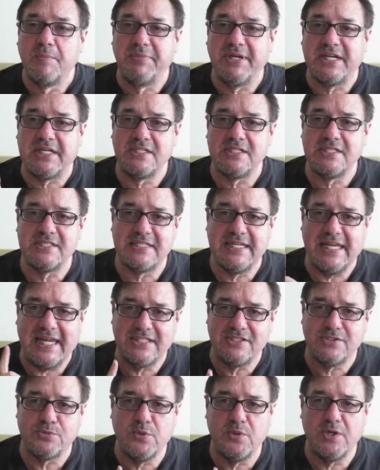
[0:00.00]
because
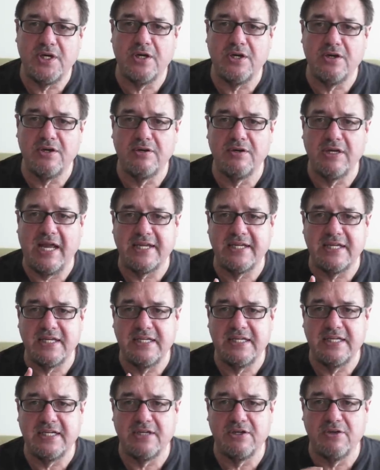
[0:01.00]
that's where I
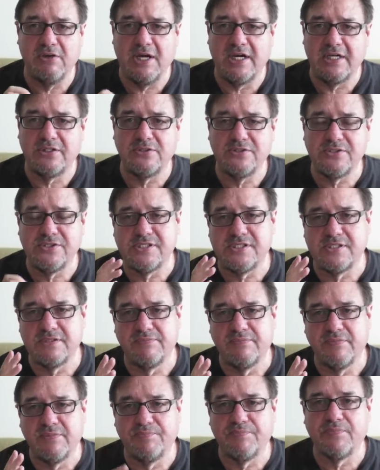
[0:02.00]
can get Grano's
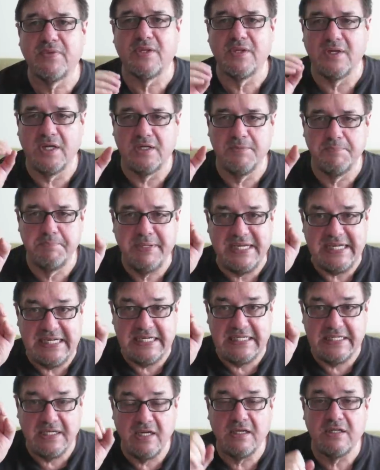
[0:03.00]

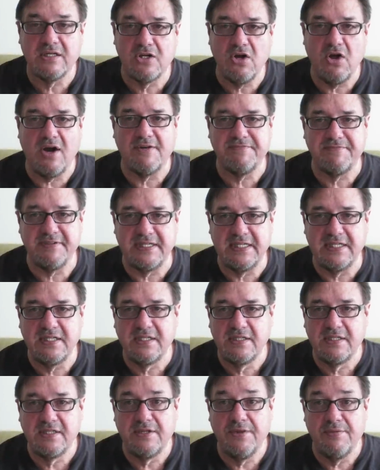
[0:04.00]
bean coffee
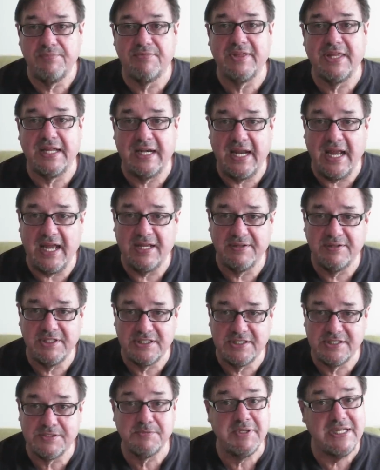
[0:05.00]
that
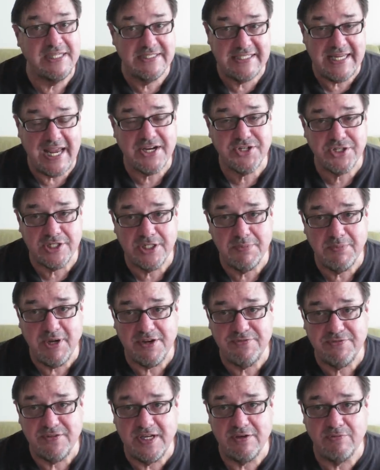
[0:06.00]
is, is actually
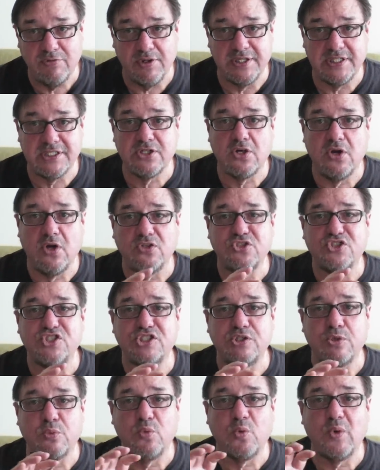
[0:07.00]
my favorite. It's called
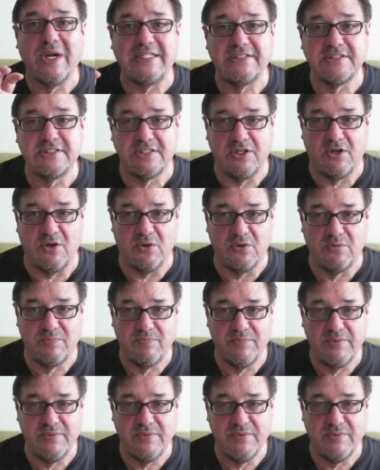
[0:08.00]
Sorrento,